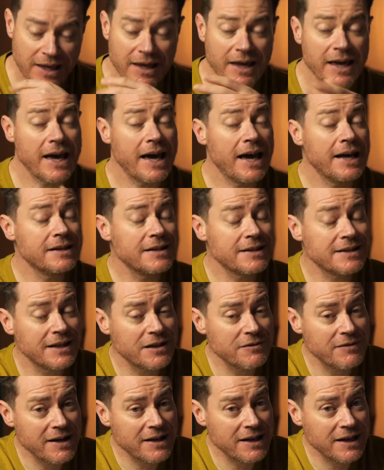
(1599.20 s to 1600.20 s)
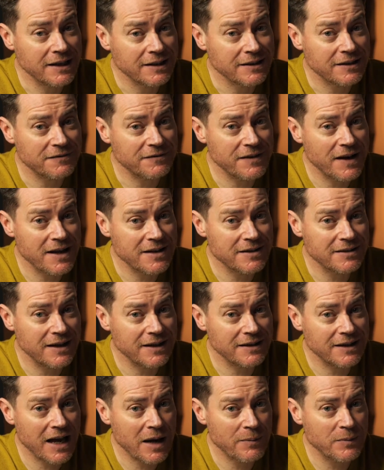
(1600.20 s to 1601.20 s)
And I said already, the first thing
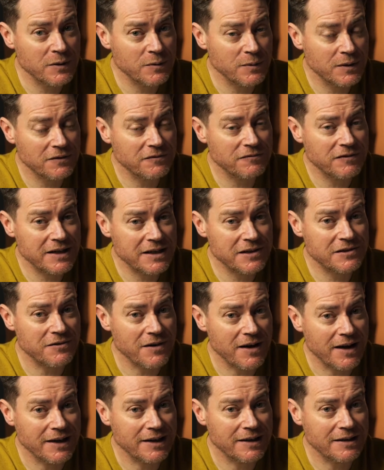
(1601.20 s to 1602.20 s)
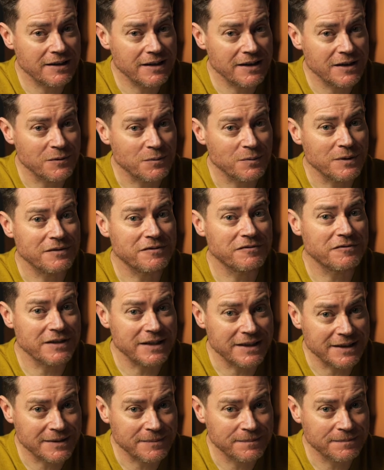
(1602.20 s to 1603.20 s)
that happens with a freeze dryer is we
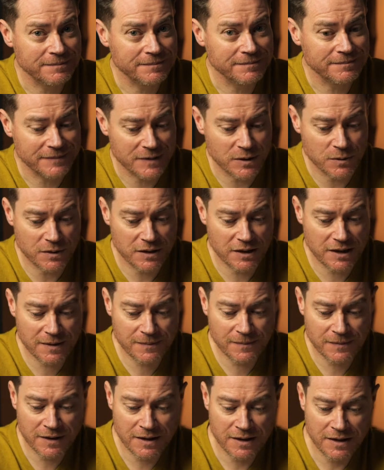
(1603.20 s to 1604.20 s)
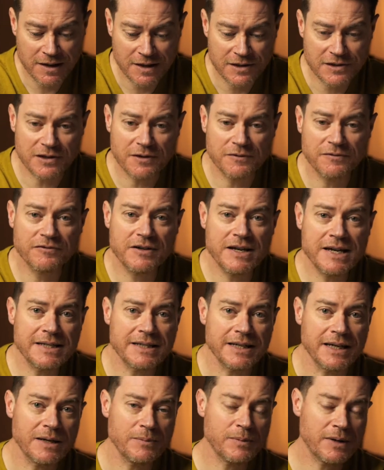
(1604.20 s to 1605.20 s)
freeze, okay? So
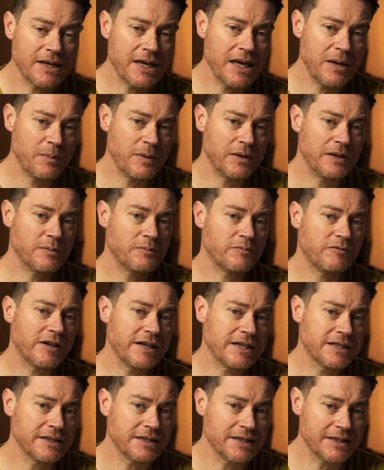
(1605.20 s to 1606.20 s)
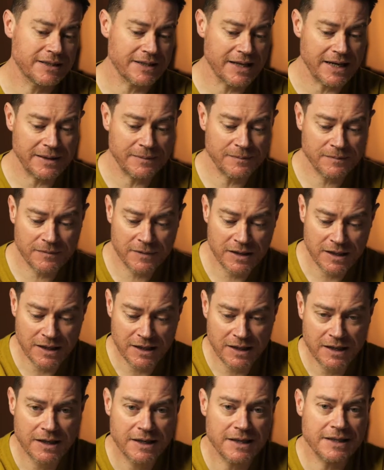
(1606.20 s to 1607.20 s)
freezing but keeping the pressure the same
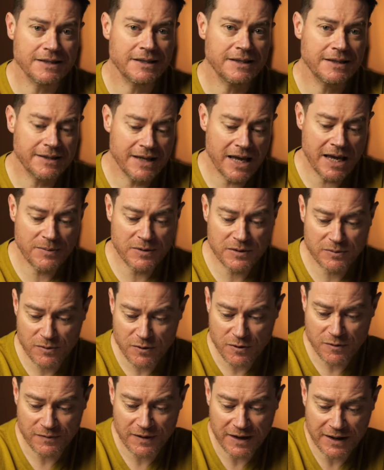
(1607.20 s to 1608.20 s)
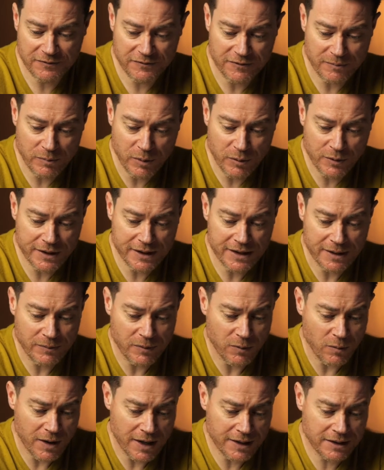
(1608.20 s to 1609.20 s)
is the same as moving from point
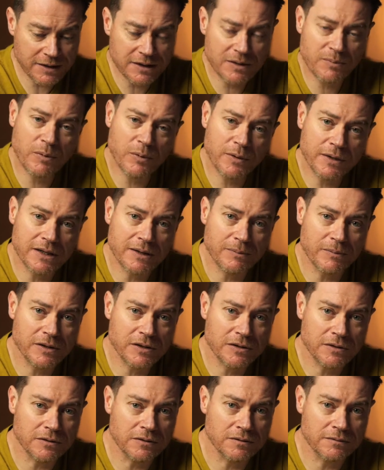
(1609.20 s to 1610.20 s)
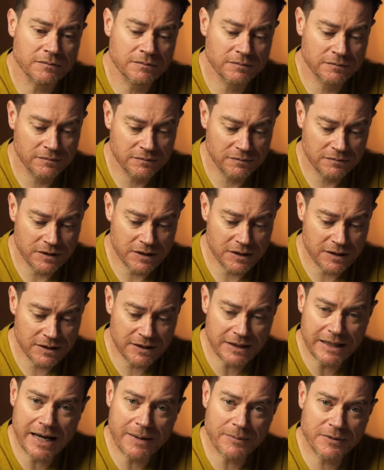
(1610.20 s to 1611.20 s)
number one to point number two. So
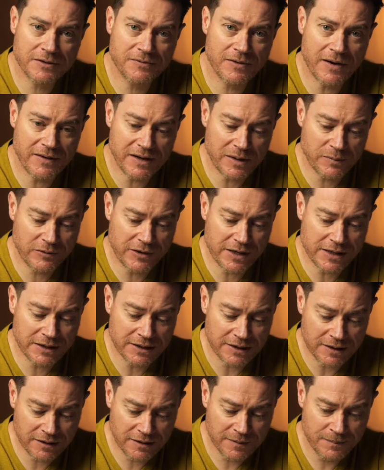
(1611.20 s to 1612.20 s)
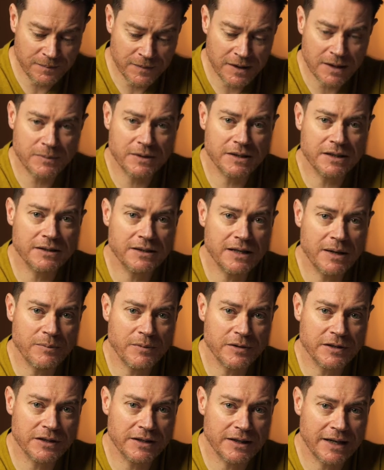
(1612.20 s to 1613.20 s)
still atmospheric pressure, but the
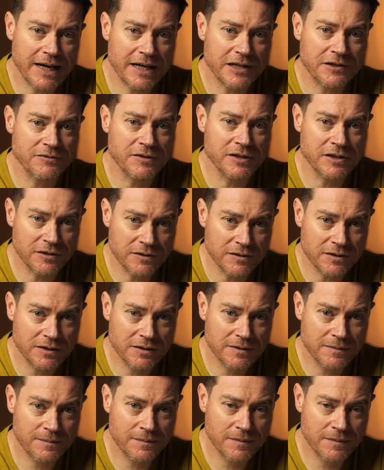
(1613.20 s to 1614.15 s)
temperature has reduced.